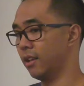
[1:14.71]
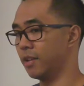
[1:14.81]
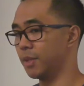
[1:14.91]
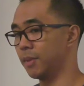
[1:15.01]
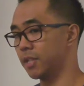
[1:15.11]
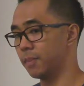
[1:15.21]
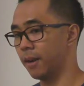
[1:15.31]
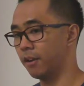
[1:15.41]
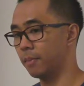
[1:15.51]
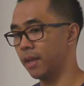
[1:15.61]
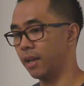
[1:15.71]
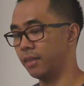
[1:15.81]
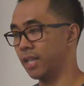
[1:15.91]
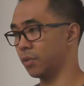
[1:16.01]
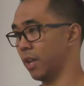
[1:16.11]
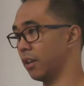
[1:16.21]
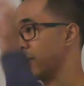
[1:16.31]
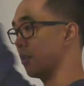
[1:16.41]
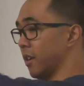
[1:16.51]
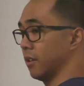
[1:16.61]
to be inspired by, that's what I
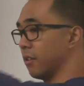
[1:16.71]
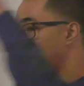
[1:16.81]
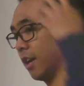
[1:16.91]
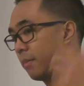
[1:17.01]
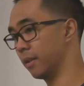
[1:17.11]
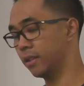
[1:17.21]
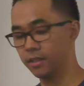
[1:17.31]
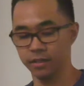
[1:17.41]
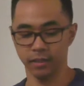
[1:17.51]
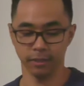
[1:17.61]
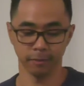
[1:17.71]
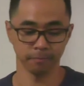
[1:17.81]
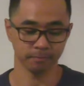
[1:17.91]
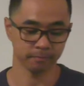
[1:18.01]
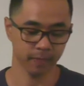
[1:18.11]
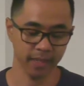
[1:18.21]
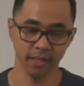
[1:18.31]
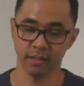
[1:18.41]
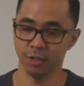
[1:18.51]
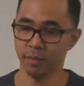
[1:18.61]
go out and grab. And
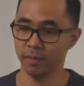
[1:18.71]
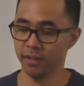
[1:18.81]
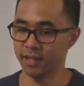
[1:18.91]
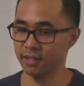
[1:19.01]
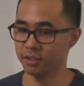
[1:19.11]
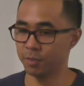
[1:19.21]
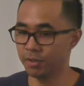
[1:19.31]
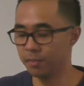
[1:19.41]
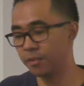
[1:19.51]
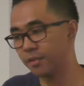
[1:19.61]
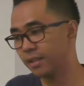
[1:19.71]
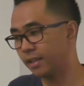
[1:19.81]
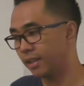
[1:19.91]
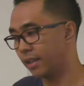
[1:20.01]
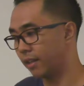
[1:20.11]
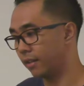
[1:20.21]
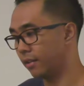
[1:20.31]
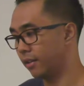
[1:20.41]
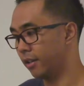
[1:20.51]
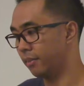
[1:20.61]
that's a super important thing
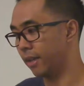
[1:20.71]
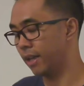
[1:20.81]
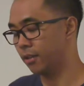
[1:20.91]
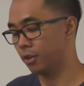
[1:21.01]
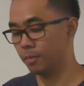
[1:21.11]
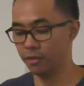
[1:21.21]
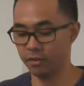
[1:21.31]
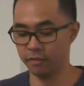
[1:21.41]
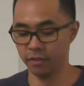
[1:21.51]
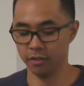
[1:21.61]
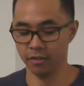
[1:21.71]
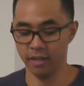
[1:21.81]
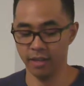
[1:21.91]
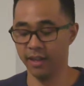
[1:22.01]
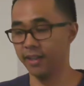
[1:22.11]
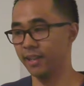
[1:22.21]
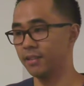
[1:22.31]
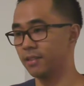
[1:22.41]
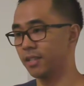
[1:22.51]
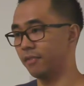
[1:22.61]
that I do in my workflow. And again, this
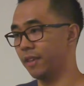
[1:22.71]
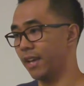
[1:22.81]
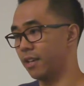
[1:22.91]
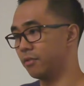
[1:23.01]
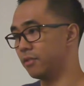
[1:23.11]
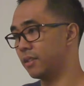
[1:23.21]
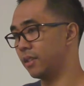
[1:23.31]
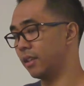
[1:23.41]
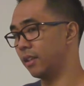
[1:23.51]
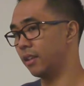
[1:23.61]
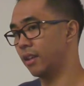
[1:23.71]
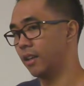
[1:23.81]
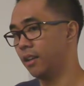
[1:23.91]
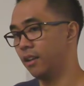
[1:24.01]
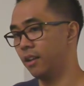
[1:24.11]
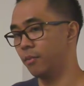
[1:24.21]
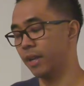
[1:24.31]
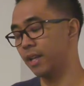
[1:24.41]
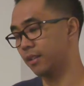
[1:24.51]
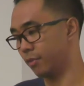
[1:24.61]
is stuff that I don't see when
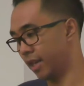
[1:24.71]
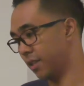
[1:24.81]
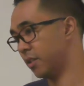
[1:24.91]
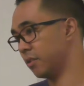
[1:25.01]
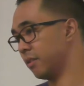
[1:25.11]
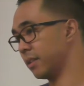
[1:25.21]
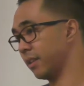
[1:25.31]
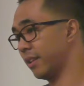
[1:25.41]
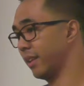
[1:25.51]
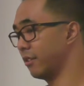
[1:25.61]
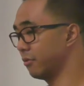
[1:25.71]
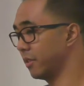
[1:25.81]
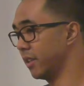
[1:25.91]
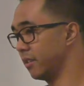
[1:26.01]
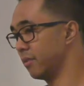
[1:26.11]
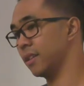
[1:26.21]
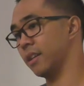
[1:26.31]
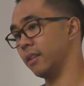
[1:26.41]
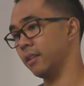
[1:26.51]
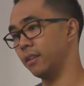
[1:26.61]
I teach students. Like, they don't really do this kind
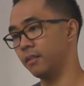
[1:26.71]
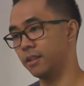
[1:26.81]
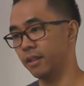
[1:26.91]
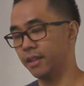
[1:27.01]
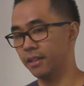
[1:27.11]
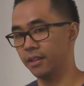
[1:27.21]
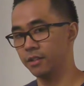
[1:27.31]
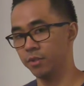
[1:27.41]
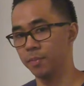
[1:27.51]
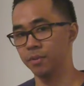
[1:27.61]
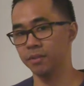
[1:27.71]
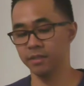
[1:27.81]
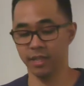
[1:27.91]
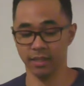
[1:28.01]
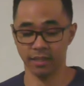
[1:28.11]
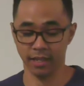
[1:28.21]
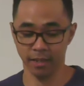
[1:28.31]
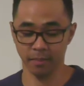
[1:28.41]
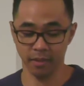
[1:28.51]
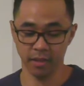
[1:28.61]
of thing, right? So I think it's really important to just take the
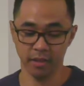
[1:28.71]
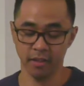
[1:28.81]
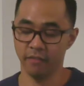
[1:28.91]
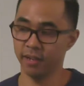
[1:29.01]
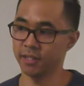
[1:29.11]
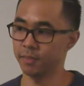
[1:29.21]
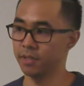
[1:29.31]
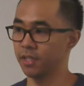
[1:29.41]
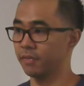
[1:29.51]
time, find some good stuff